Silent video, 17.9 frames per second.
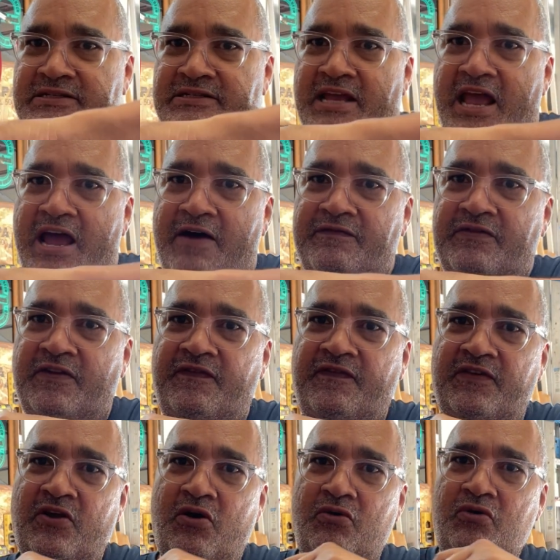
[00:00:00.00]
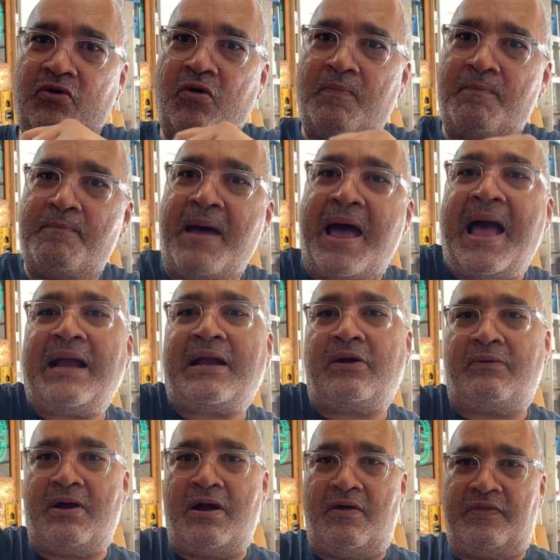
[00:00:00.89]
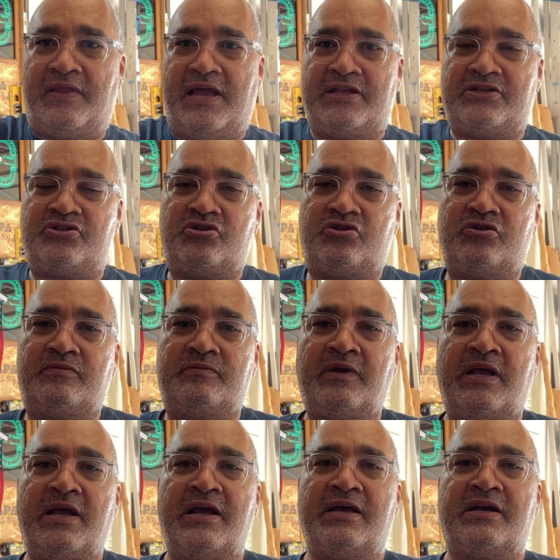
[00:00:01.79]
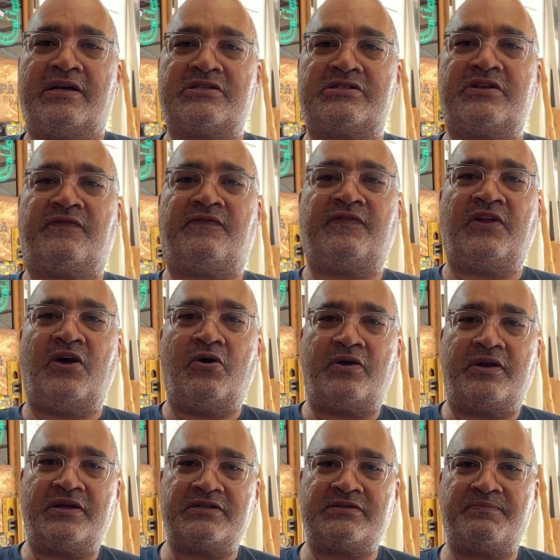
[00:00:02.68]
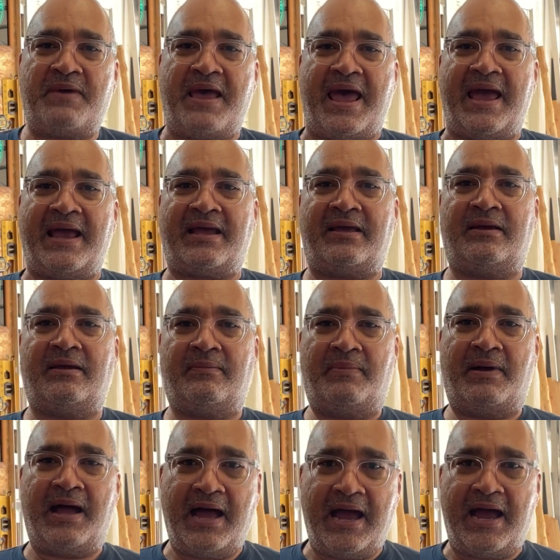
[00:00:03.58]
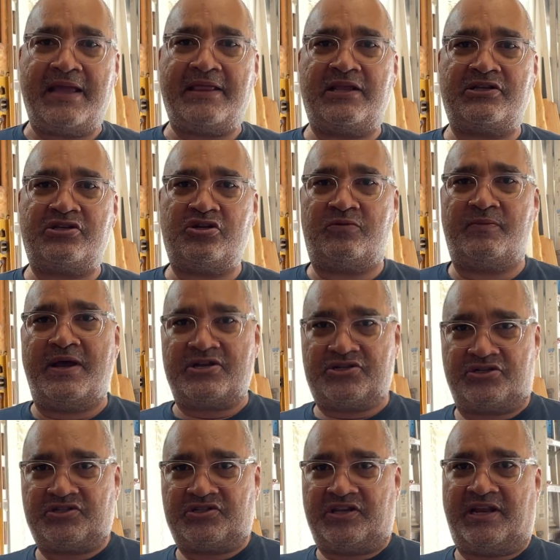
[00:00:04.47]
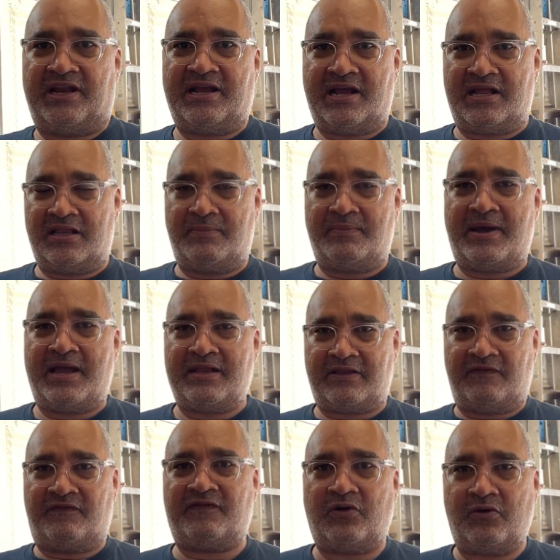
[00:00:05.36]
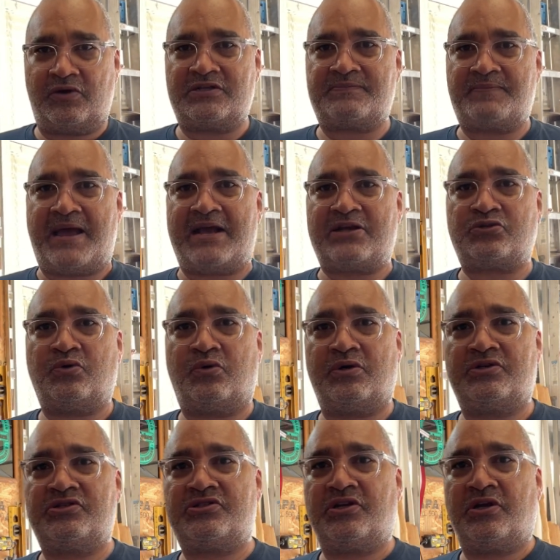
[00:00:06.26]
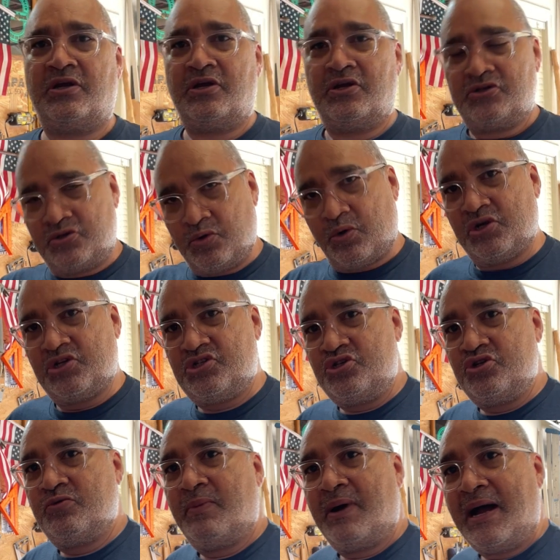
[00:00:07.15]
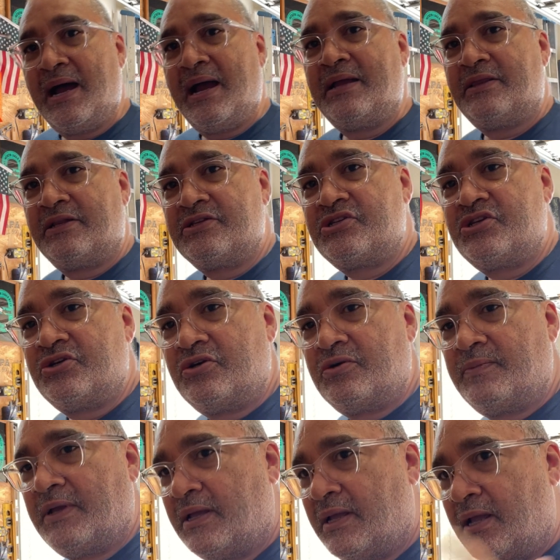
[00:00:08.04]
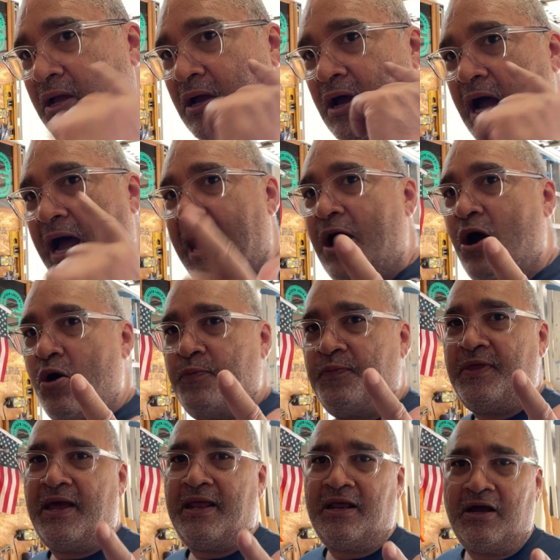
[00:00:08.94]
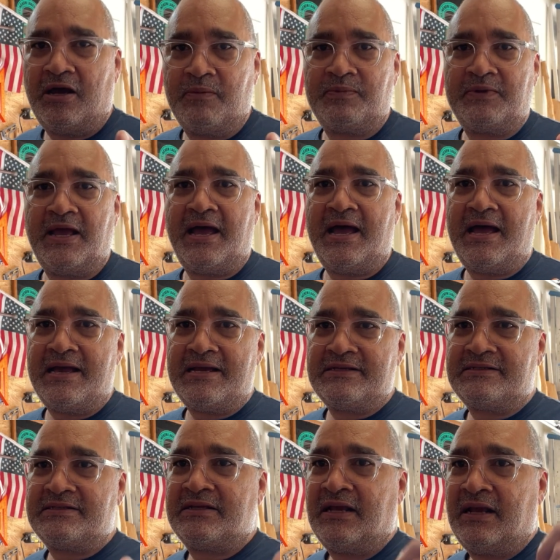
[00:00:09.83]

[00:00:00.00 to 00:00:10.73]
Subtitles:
to have the float go back around that tube, because the float is back behind the tube. As you're sitting on the bike, the float is back towards you behind the tube. I hope that helped, guys.